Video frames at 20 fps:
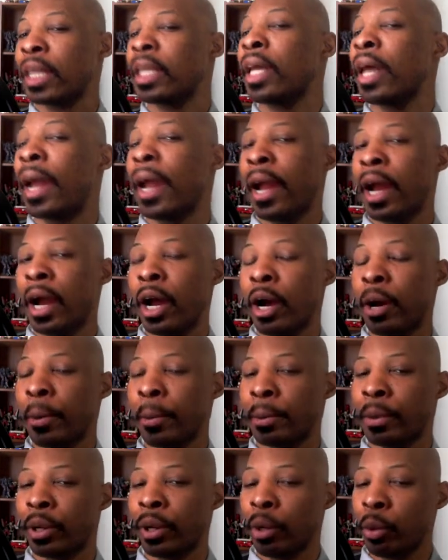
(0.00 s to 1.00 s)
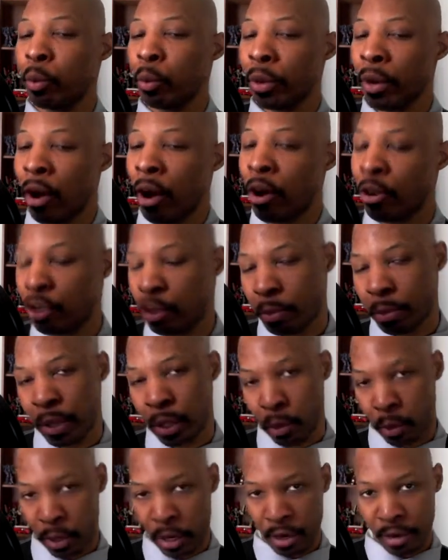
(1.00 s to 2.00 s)
town would also be
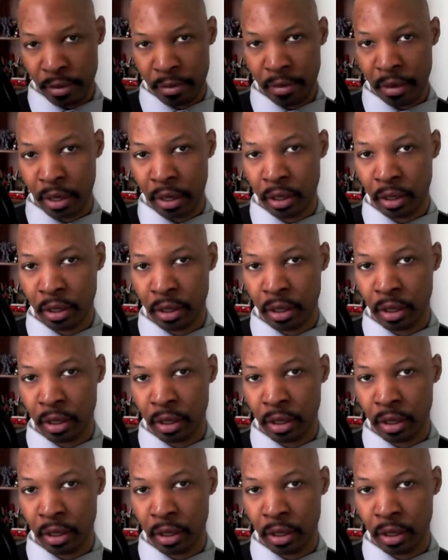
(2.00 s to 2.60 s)
aware of it.